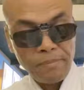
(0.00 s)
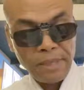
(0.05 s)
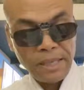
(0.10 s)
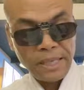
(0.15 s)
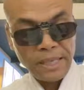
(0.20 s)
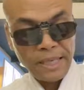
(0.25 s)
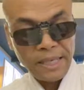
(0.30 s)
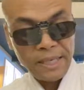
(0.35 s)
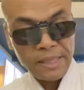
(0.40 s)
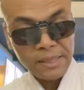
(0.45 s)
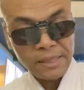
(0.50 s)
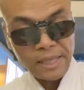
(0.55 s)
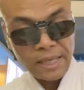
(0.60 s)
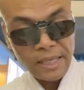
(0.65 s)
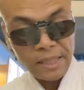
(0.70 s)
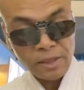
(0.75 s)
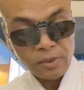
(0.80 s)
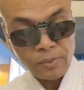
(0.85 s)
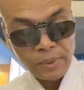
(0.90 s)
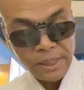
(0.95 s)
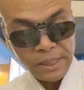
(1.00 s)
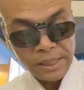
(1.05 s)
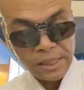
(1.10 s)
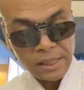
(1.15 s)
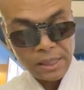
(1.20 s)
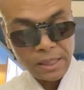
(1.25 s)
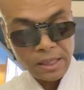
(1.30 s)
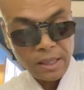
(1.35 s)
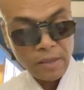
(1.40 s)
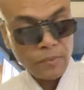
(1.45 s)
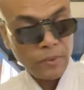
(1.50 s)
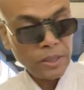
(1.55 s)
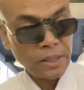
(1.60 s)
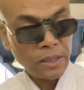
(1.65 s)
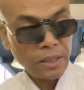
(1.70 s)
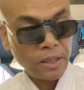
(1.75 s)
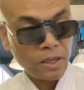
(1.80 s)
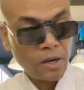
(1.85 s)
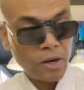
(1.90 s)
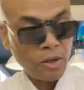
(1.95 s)
begins, as we see, with
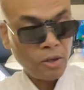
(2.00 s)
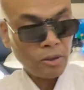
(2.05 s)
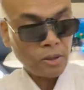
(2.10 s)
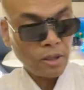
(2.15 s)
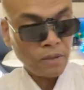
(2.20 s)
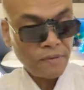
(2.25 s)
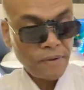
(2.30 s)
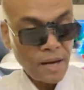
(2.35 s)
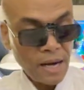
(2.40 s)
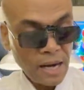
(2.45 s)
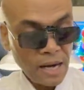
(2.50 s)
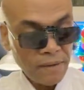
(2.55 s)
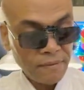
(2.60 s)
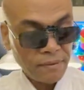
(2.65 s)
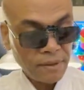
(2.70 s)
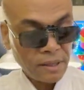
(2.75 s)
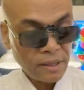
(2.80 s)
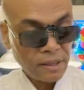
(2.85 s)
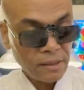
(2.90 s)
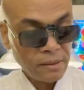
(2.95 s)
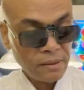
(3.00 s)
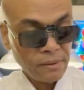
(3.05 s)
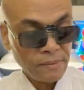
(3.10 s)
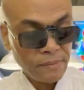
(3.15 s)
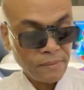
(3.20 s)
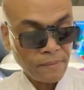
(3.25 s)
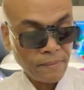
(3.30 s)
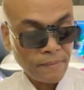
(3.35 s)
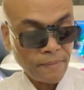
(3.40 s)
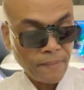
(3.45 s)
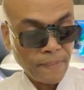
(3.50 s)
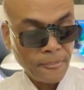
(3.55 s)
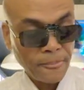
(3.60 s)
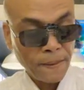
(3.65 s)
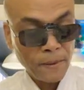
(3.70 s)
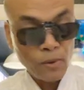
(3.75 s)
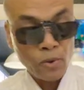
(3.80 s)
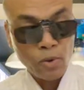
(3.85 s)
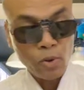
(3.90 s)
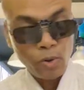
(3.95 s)
the cult of Hava,
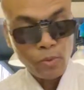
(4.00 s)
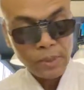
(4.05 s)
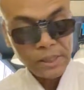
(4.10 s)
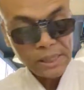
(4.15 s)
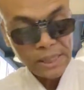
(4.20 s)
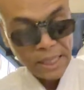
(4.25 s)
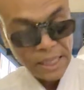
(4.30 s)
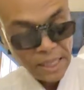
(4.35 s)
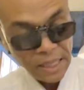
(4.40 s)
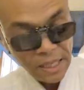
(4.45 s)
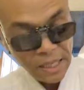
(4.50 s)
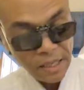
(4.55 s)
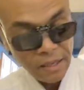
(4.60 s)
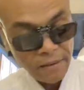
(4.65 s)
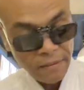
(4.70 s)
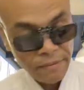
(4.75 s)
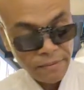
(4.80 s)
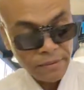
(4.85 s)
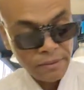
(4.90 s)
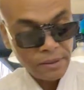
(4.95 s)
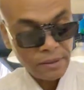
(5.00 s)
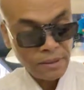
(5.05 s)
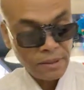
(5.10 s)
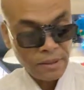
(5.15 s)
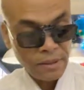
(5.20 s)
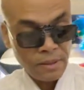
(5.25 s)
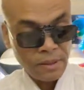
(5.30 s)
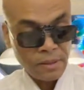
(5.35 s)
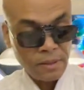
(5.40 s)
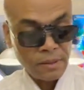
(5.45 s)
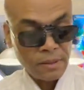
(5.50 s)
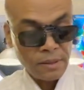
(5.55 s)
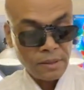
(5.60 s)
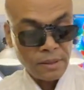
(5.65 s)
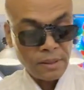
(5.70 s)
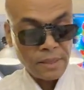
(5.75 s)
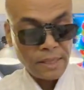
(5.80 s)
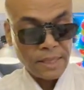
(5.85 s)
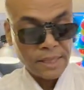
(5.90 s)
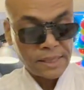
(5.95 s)
who was Eve,
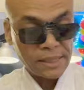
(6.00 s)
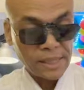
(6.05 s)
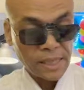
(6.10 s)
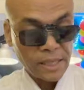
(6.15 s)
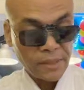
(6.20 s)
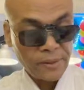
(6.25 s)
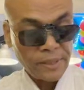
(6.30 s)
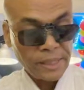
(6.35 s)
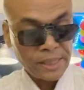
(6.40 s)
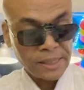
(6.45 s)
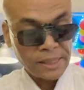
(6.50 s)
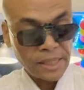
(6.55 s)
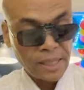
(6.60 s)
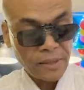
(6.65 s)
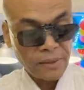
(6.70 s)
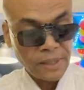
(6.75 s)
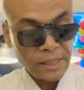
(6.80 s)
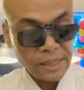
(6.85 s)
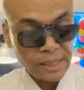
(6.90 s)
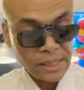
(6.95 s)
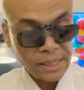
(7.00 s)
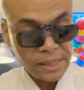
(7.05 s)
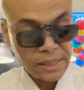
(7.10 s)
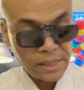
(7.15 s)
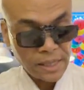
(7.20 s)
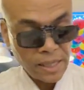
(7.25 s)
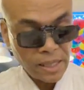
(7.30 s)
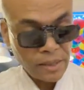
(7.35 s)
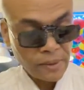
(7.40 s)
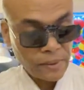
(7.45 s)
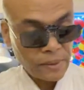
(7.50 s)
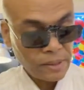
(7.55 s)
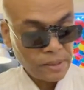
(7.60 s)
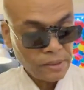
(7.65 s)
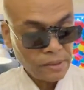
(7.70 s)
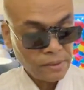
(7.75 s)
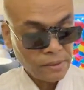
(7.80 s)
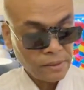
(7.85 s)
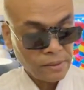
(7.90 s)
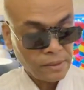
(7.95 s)
etc., etc.,
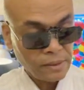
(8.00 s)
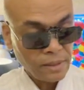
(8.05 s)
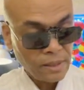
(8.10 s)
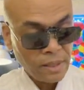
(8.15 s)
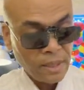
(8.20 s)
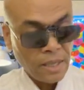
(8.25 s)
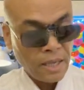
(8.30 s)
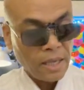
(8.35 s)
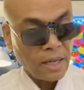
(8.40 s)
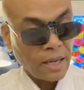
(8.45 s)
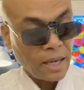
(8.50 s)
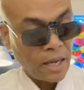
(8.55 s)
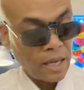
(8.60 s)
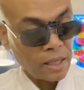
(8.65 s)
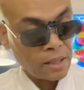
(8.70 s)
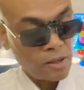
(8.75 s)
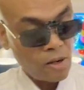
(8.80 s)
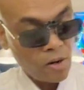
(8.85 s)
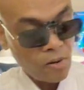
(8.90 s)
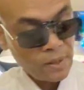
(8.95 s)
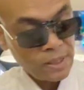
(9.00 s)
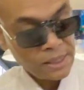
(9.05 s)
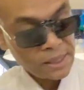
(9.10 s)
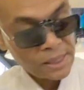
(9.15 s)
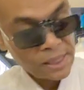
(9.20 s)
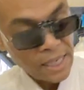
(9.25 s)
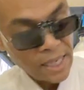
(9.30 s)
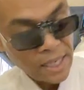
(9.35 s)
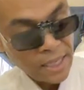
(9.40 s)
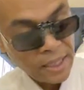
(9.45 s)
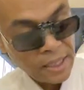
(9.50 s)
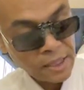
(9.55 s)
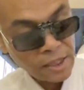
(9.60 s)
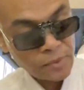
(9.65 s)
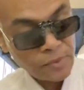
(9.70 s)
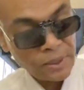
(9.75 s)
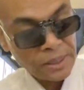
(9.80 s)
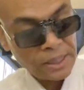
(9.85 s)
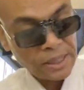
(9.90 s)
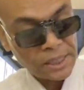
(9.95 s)
etc., and
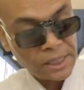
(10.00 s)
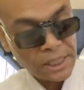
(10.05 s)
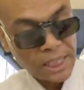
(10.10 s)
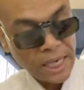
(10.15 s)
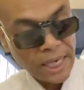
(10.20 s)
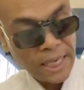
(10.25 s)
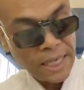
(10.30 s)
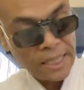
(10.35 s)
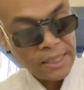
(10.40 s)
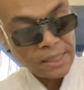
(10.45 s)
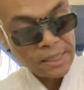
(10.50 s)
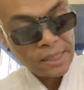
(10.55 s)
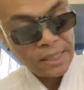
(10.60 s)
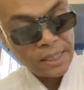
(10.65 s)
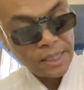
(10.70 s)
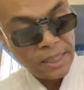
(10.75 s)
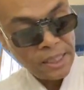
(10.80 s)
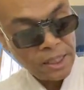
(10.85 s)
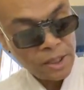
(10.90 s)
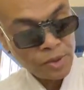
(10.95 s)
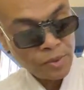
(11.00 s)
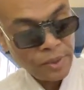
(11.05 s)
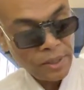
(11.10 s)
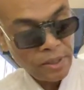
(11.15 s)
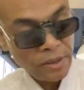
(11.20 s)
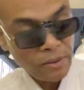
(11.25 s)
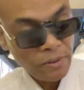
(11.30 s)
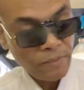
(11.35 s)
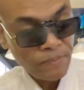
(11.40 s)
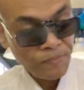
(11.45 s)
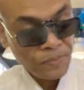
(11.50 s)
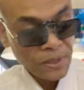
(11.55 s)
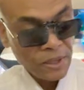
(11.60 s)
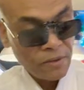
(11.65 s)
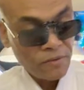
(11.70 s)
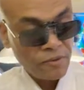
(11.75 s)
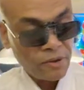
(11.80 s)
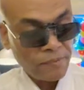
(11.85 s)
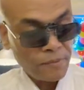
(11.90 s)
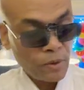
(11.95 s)
coincides with the change in Israel
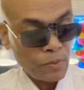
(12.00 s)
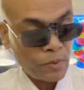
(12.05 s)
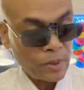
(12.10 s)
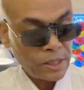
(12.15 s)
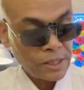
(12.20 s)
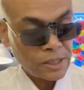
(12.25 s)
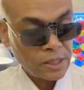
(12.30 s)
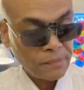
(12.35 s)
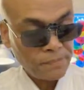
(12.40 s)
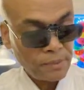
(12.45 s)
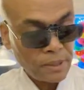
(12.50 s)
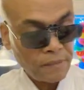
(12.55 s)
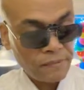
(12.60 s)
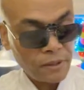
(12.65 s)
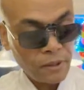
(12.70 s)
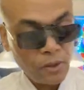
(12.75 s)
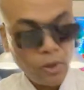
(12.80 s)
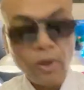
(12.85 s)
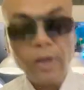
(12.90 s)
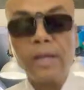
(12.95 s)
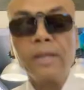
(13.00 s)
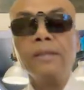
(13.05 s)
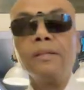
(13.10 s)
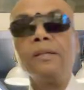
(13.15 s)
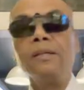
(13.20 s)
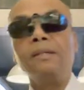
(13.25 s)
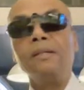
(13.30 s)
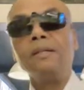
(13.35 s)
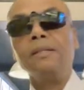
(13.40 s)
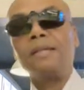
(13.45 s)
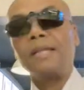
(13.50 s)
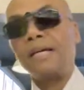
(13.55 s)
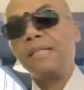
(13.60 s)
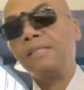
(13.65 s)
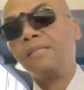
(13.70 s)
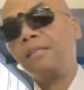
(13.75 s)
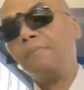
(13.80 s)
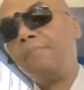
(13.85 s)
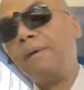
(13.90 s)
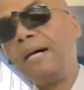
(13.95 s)
from the worship of the north.
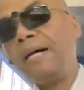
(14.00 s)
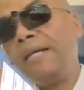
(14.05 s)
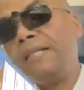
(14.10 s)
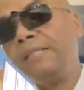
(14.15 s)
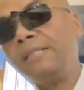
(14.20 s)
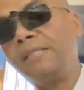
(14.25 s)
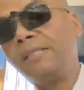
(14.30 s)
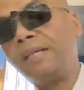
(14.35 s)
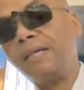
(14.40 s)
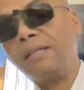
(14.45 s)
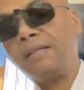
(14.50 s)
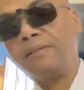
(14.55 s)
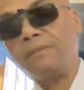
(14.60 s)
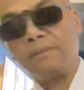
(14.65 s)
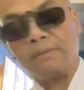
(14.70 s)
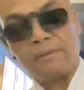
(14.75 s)
That's the mindset.